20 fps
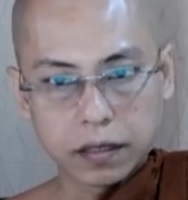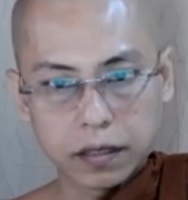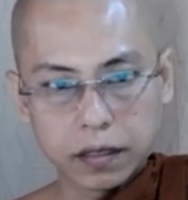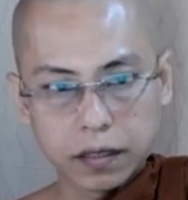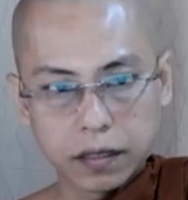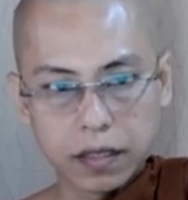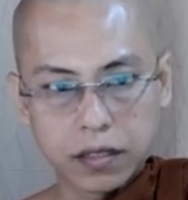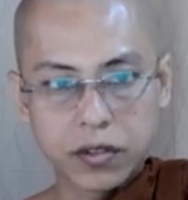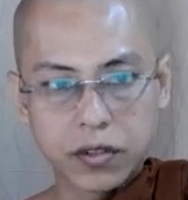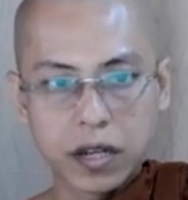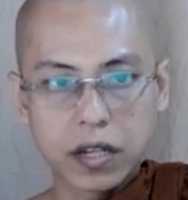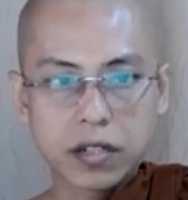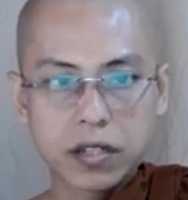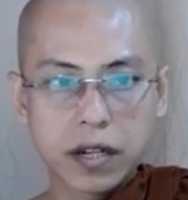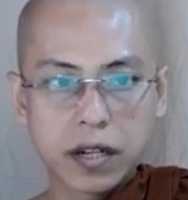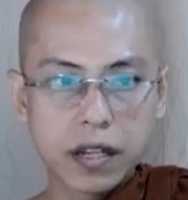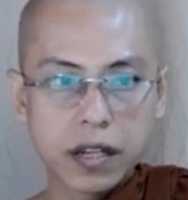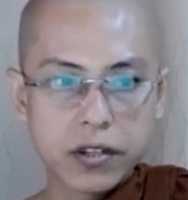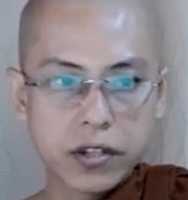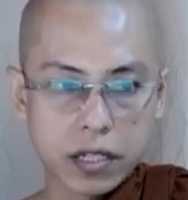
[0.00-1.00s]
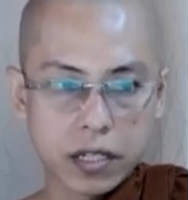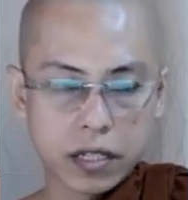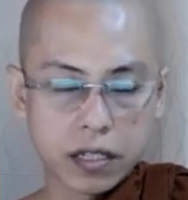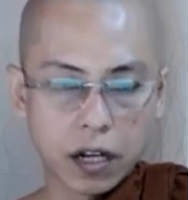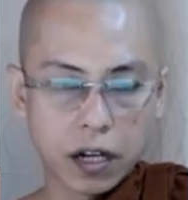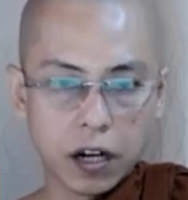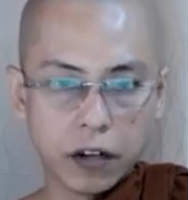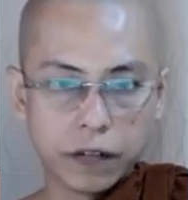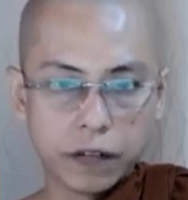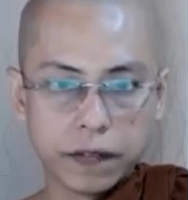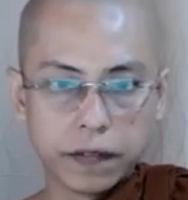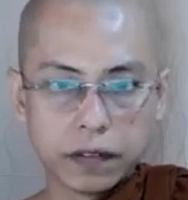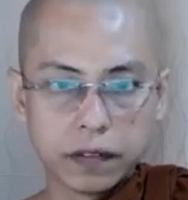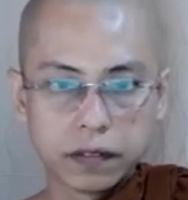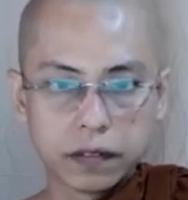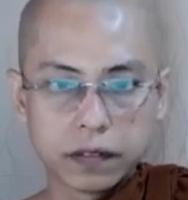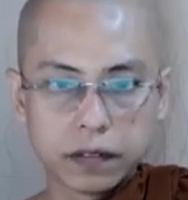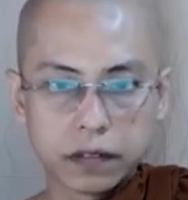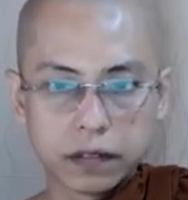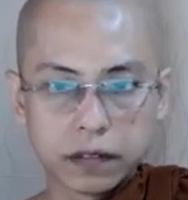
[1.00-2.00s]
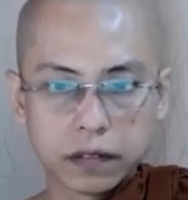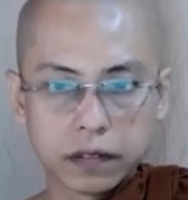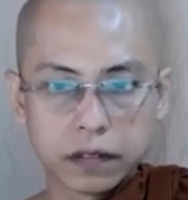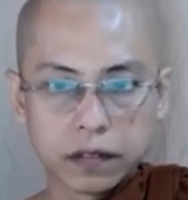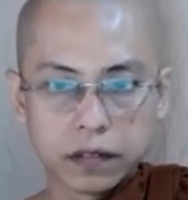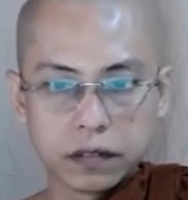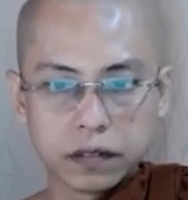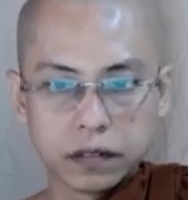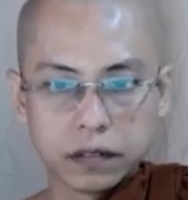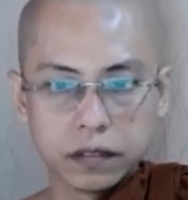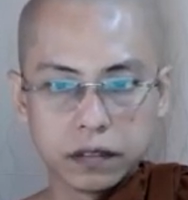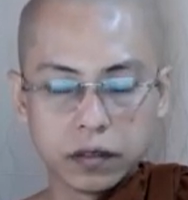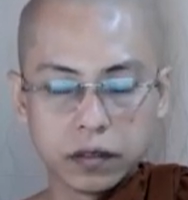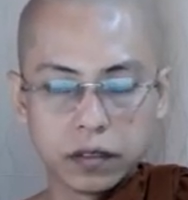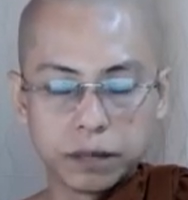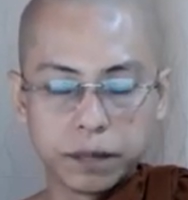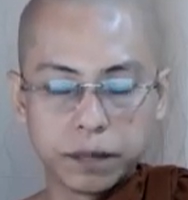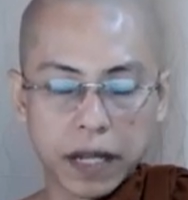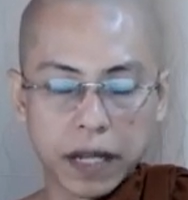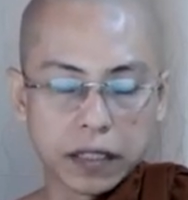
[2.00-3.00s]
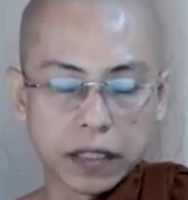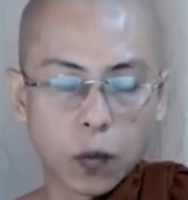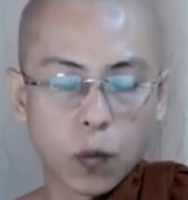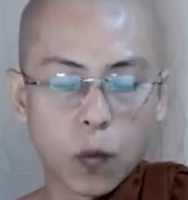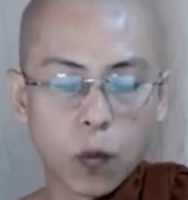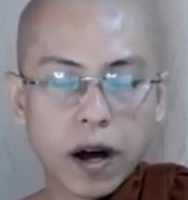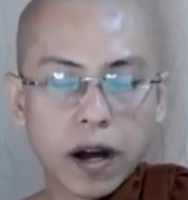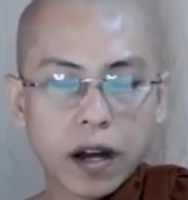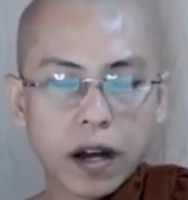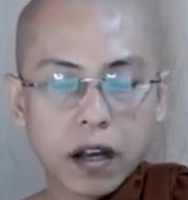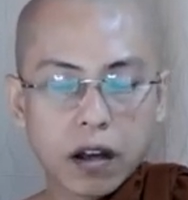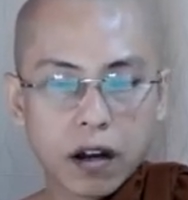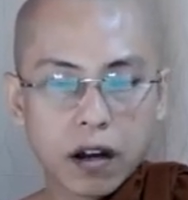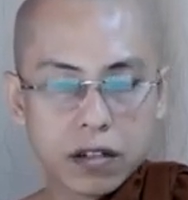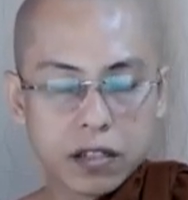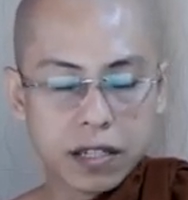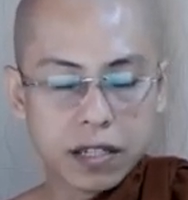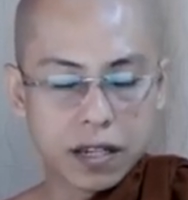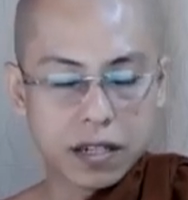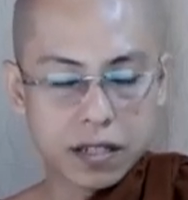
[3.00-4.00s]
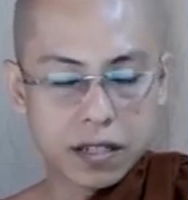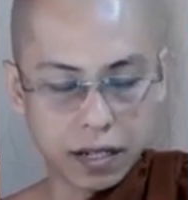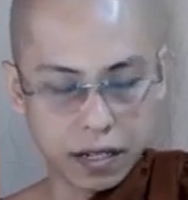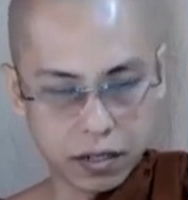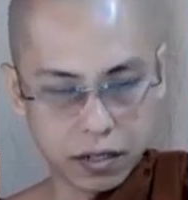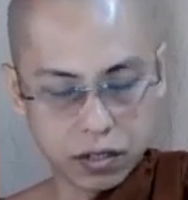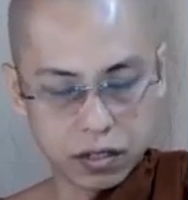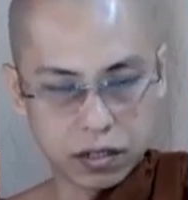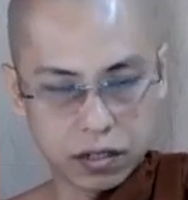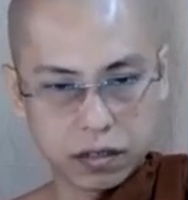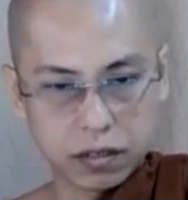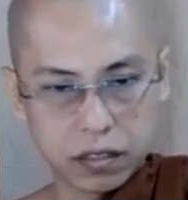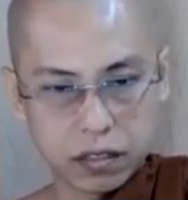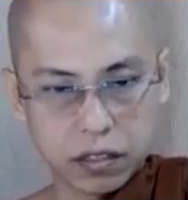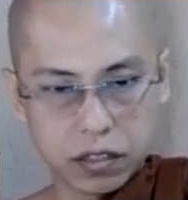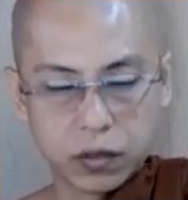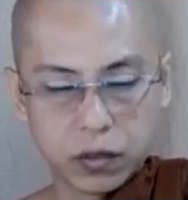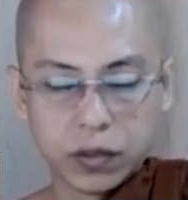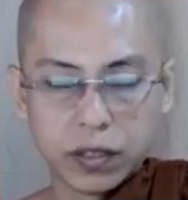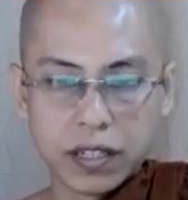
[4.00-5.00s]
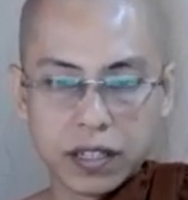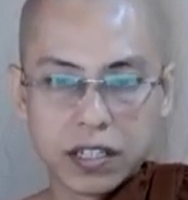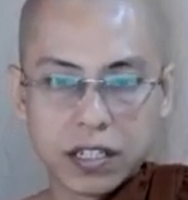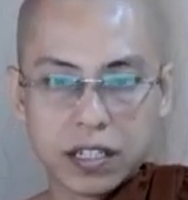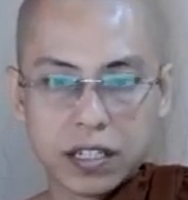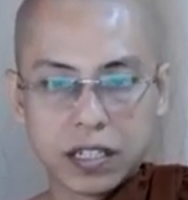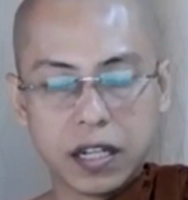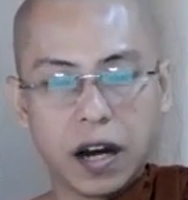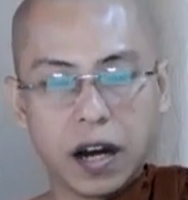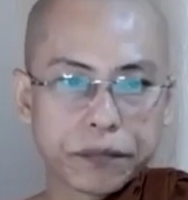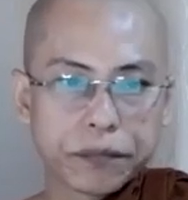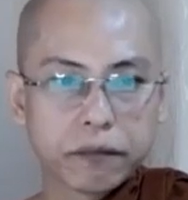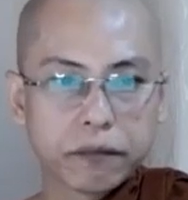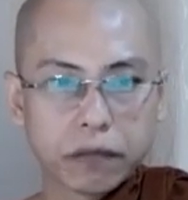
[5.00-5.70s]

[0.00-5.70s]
the translation of by the word consciousness to the chitta.